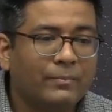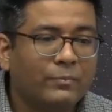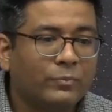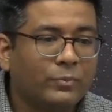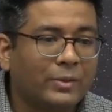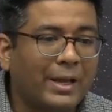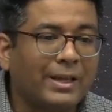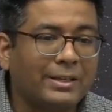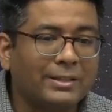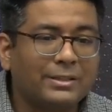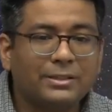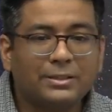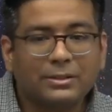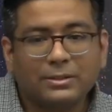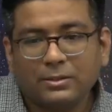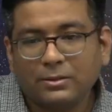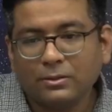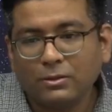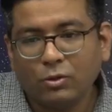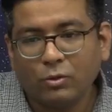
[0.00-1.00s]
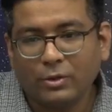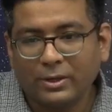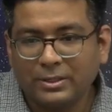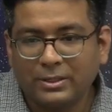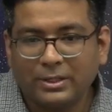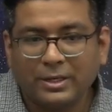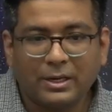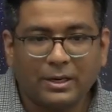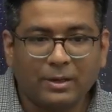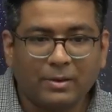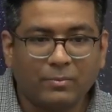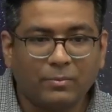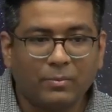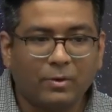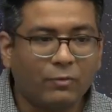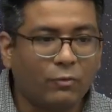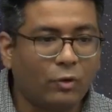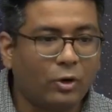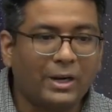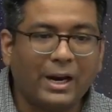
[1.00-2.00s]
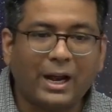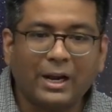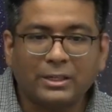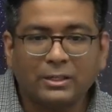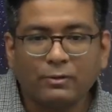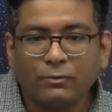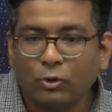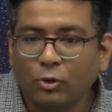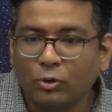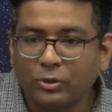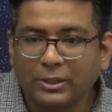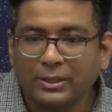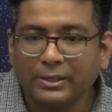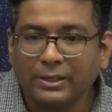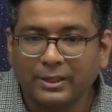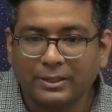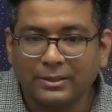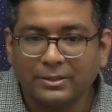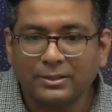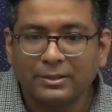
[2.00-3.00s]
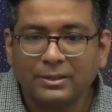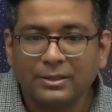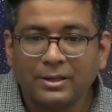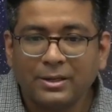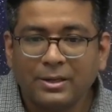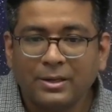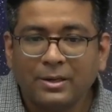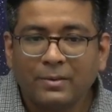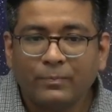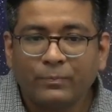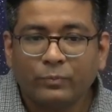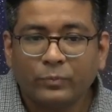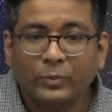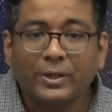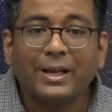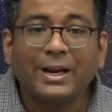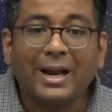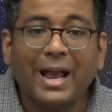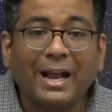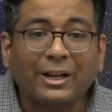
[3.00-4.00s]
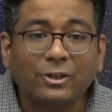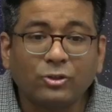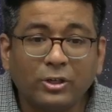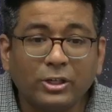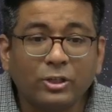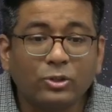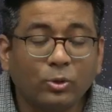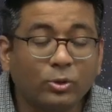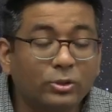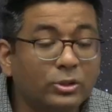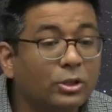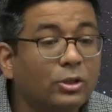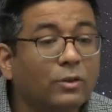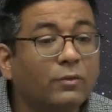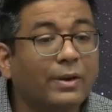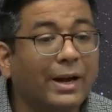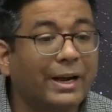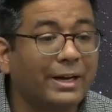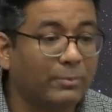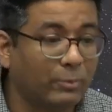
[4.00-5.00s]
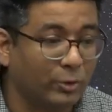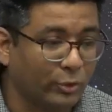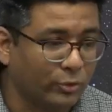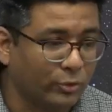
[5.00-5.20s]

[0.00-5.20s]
as you can say, for dance floors and things. They are actually sources of light pollution.